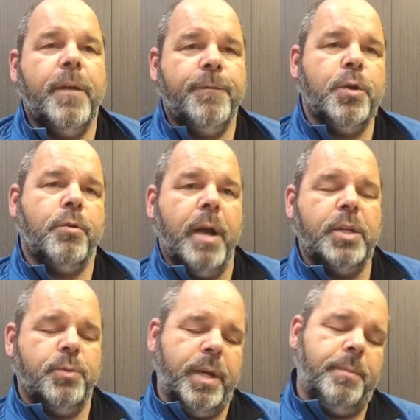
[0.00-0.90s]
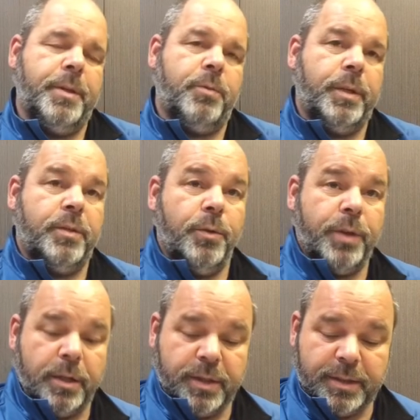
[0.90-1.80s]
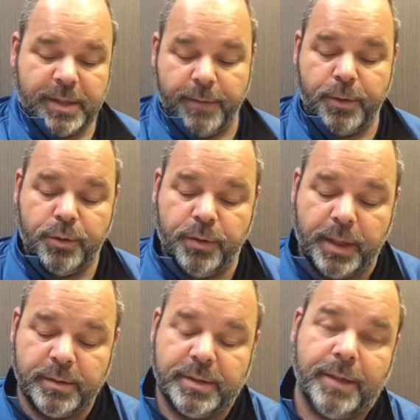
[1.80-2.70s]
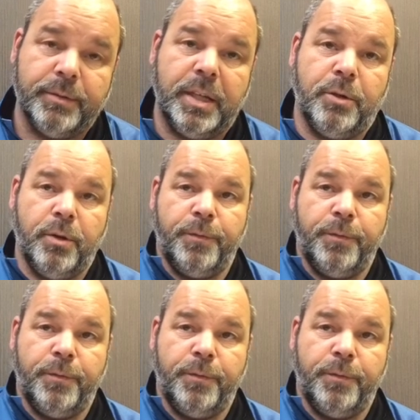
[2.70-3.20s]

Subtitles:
if you graduated between 2007 or 2017,